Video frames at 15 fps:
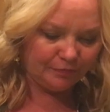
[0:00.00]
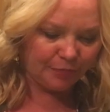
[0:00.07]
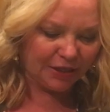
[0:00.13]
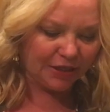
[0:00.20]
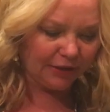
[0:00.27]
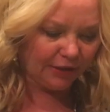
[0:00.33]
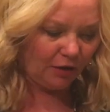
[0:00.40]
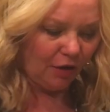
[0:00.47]

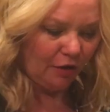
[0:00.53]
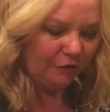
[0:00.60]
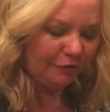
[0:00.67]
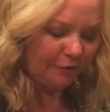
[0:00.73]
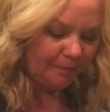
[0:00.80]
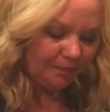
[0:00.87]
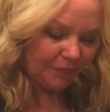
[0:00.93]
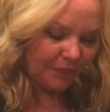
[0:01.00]
peeling
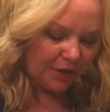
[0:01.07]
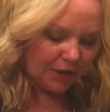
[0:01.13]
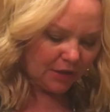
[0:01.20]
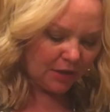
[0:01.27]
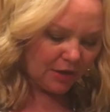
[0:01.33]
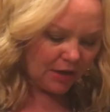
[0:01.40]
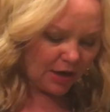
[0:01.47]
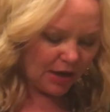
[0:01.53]
off,
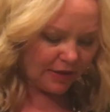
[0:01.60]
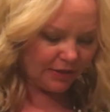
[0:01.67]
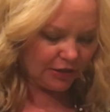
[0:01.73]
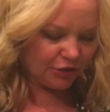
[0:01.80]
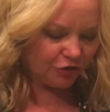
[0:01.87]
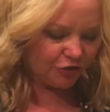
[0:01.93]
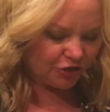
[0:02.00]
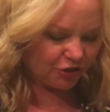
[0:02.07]
and
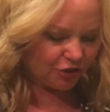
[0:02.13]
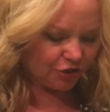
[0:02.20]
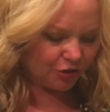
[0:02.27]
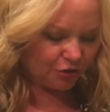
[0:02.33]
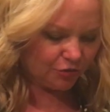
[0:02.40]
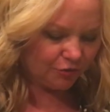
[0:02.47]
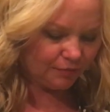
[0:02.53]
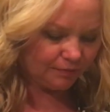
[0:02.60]
then you just
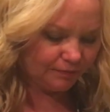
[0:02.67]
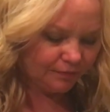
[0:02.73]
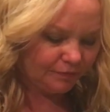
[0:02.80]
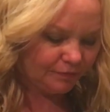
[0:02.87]
do